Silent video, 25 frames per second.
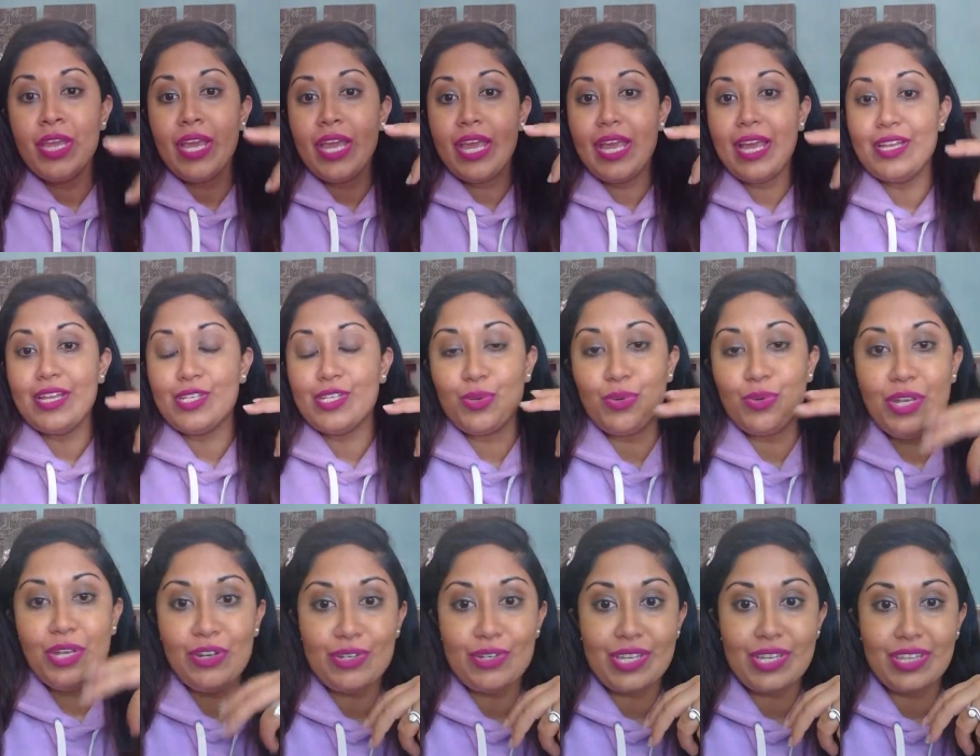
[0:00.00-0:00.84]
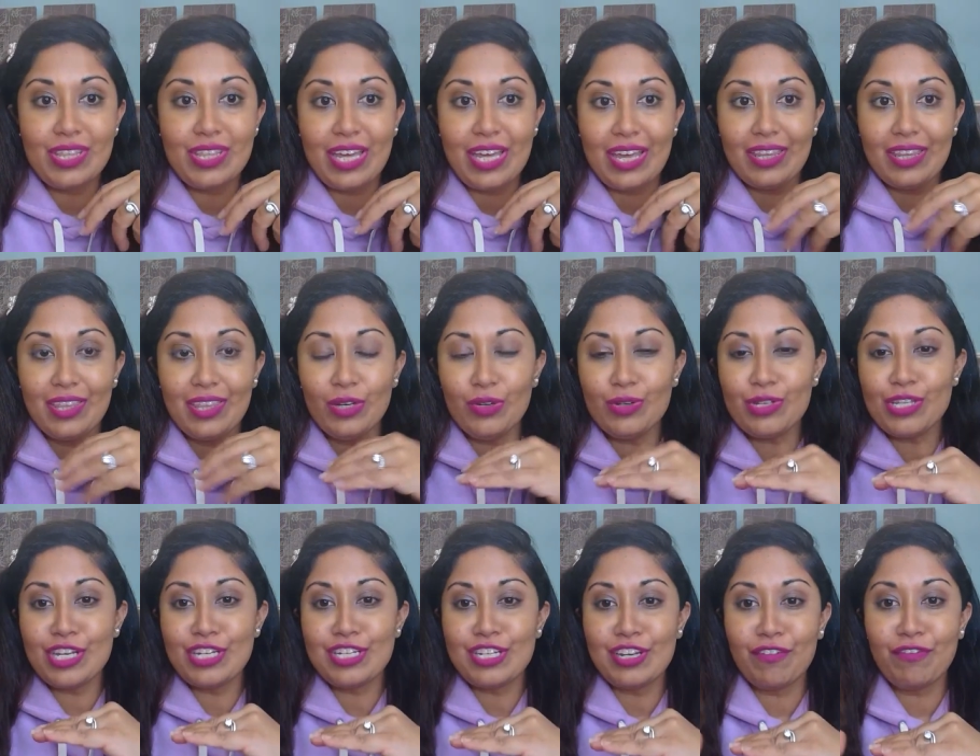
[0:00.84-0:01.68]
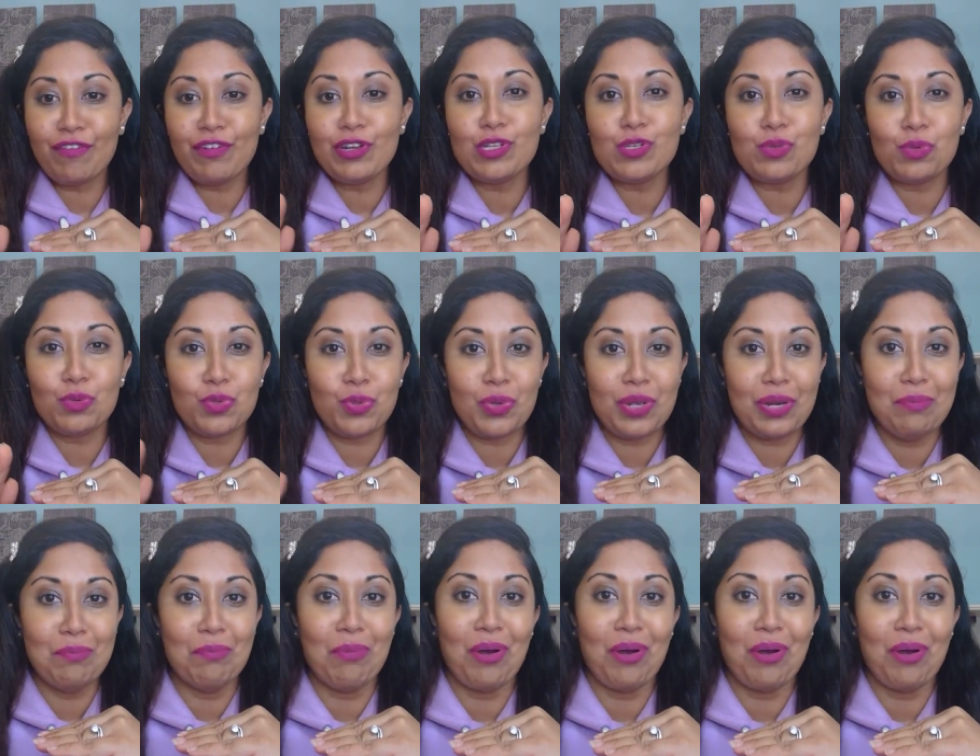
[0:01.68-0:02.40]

And so here's the thing. There's a difference between